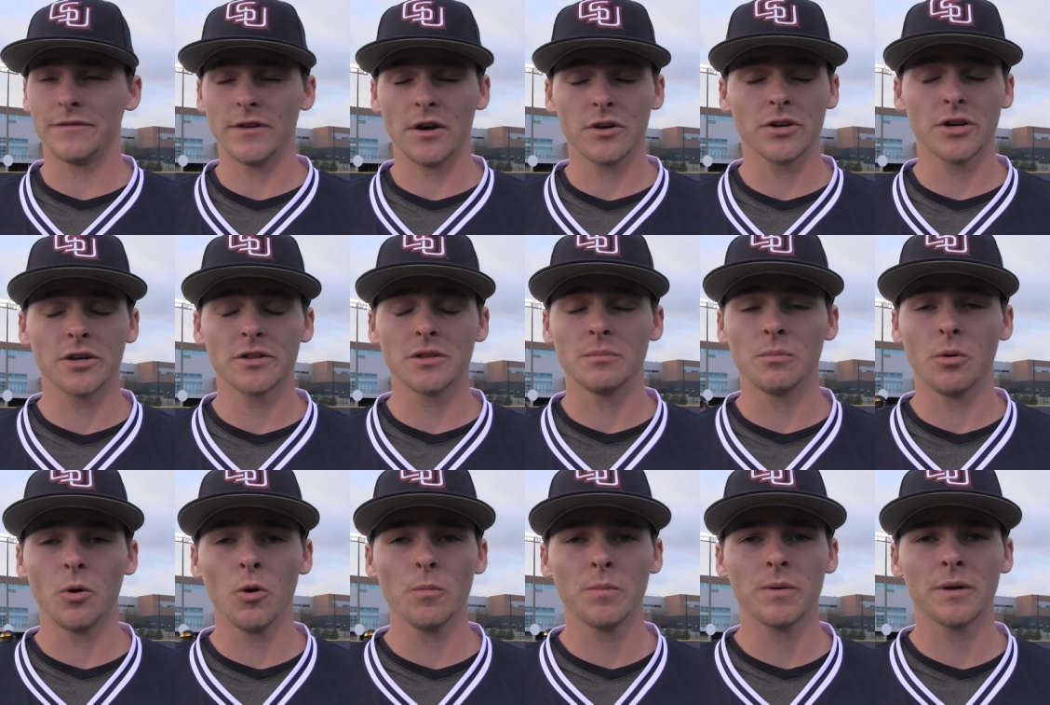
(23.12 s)
felt good in the
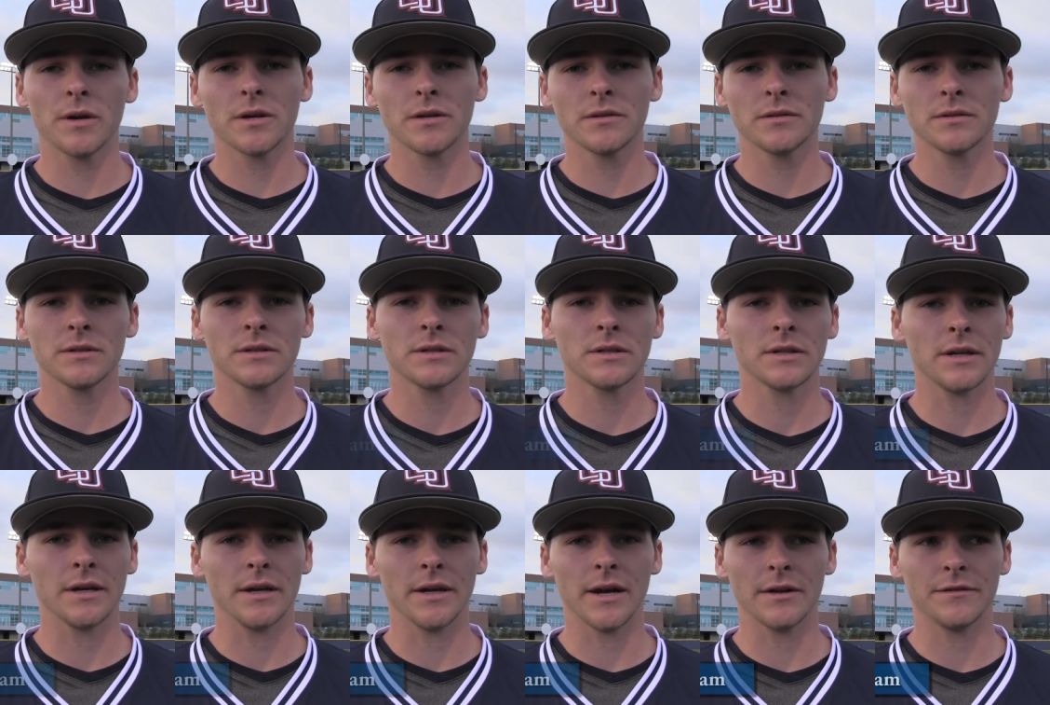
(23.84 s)
bullpen
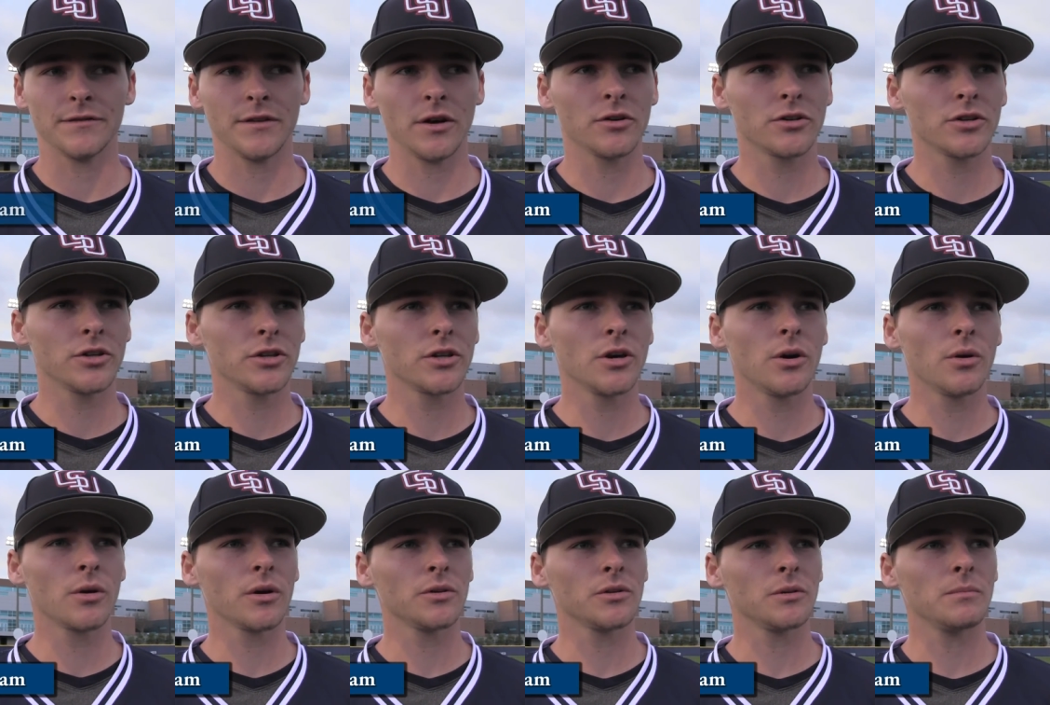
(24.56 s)
and I felt good
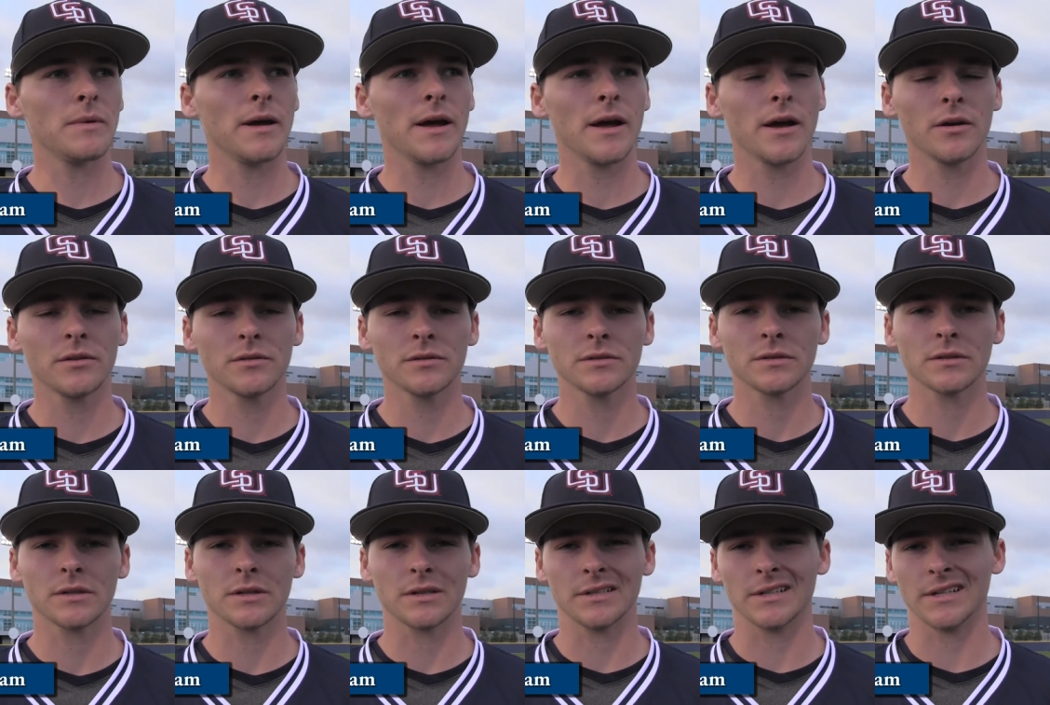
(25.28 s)
going on the mound.
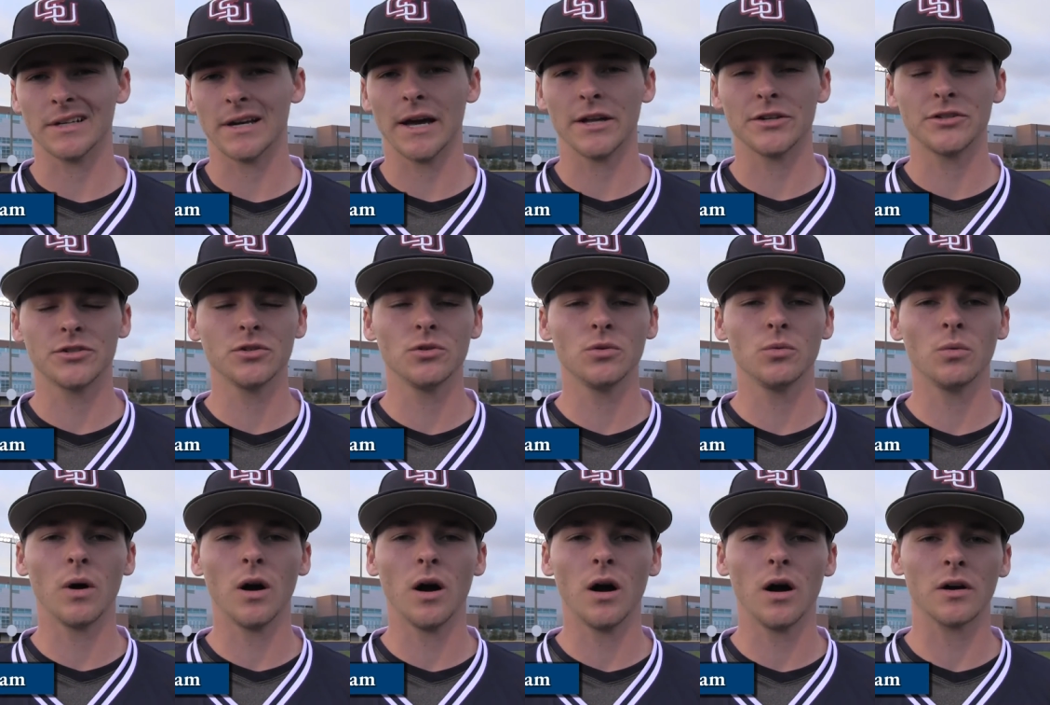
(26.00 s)
I had
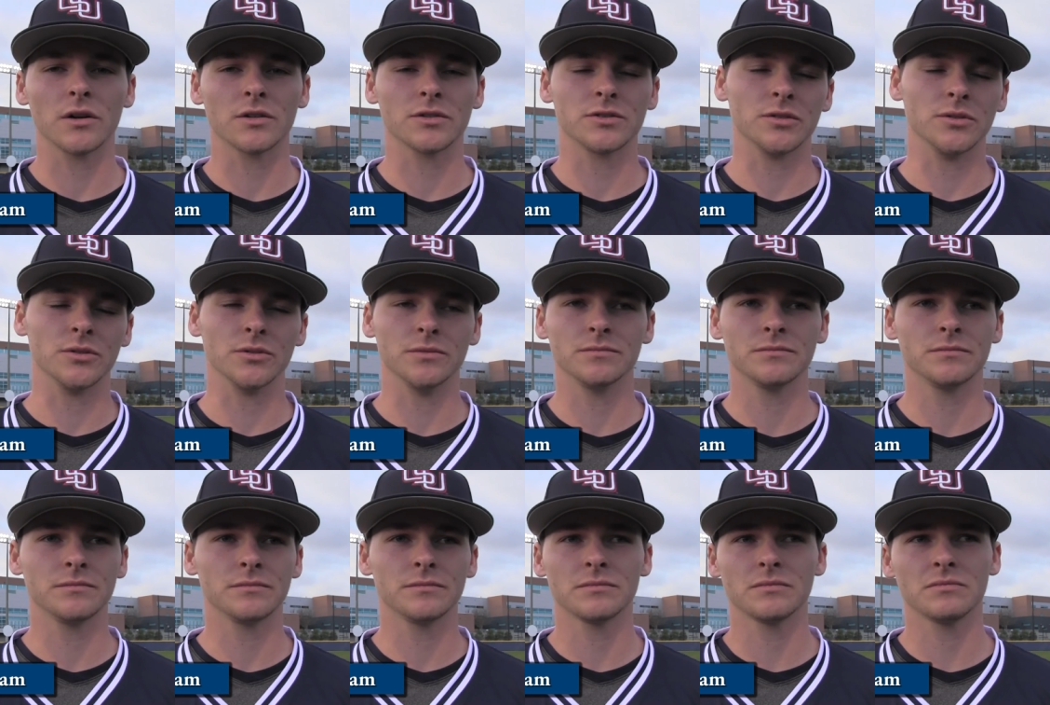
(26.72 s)
two walks, so
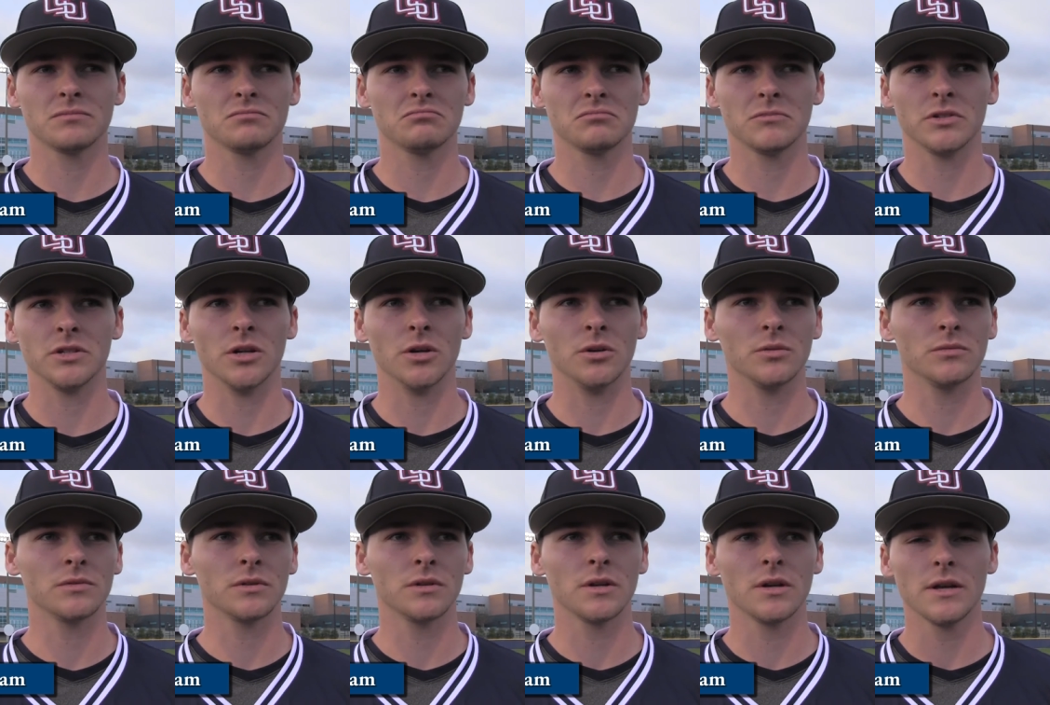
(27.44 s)
you
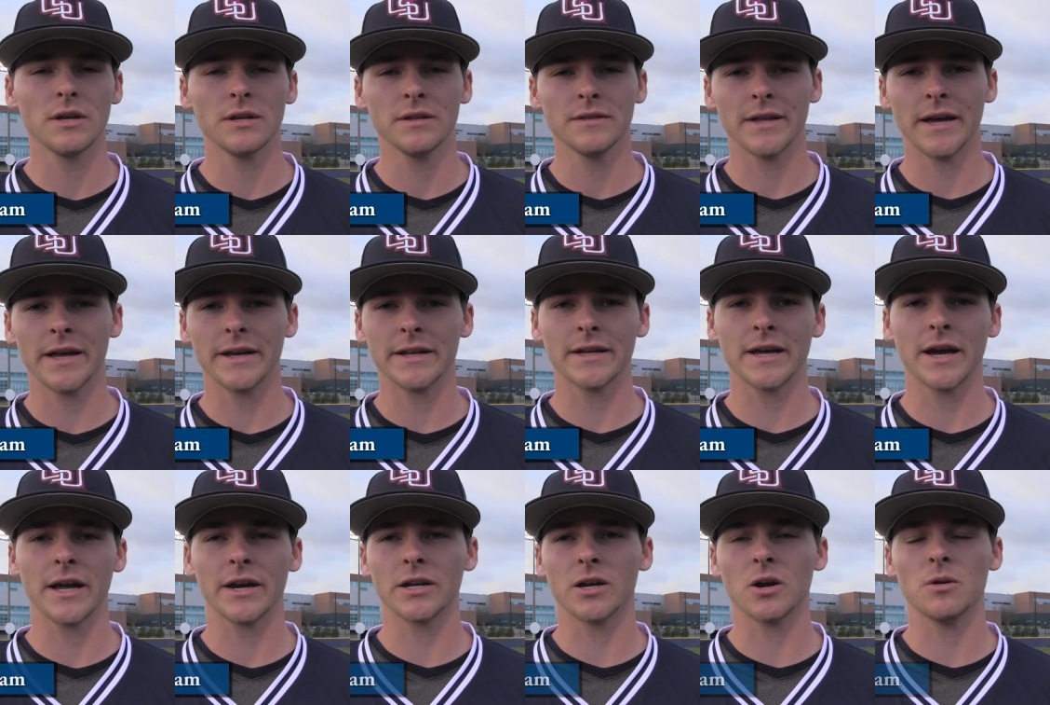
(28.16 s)
know that
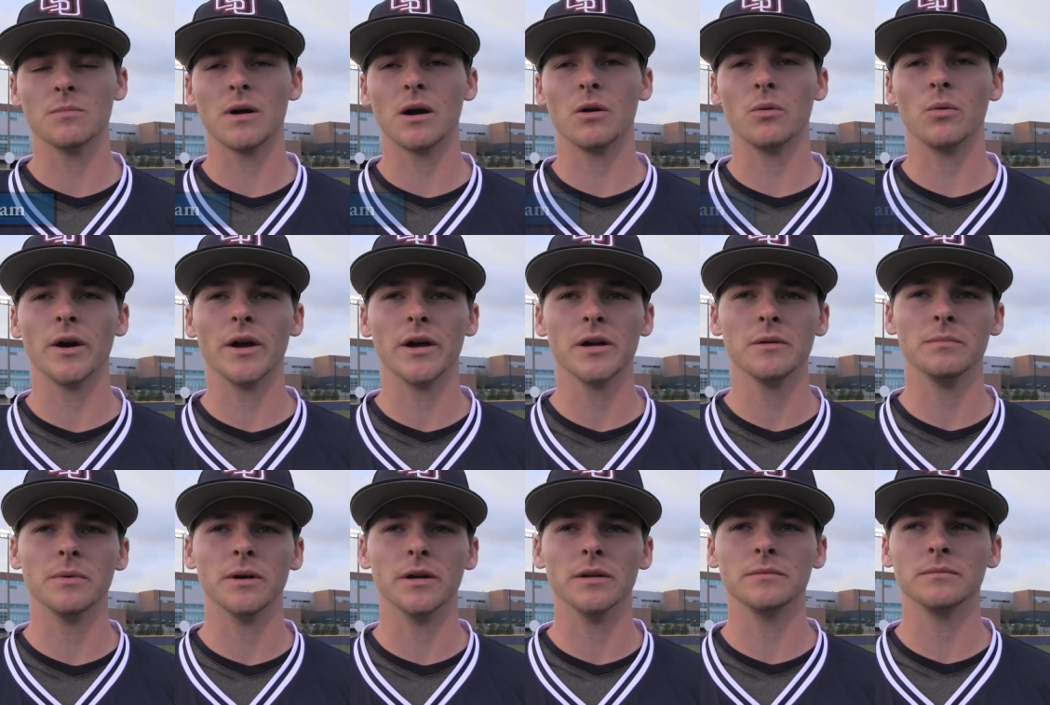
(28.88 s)
didn't kind of go my
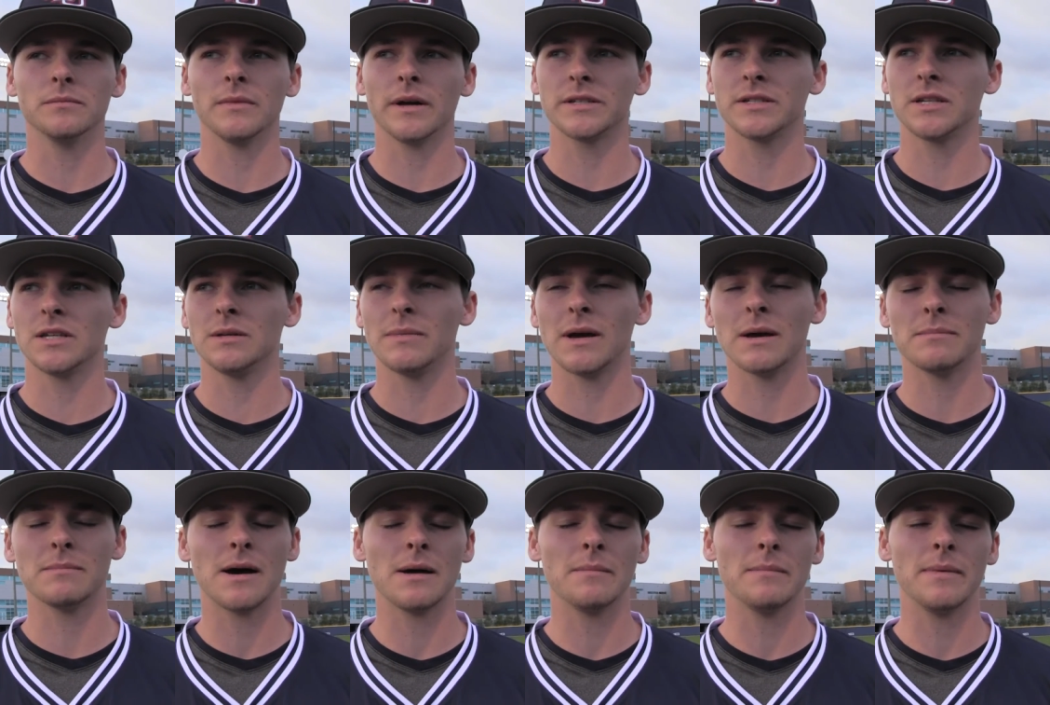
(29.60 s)
way, but my team
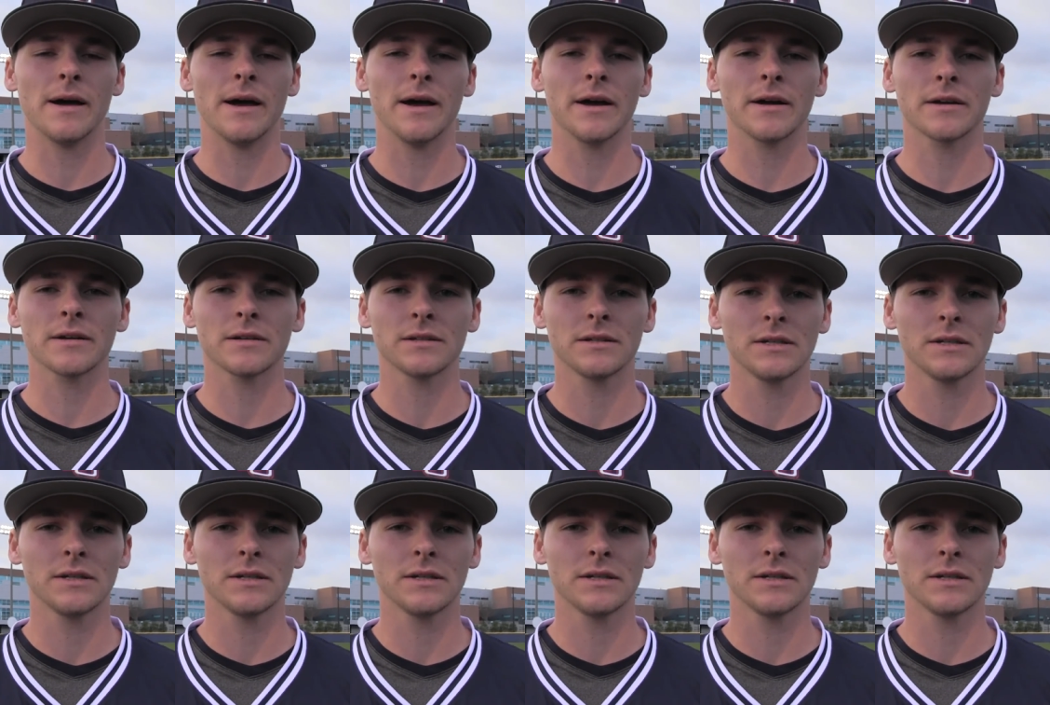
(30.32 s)
had my back.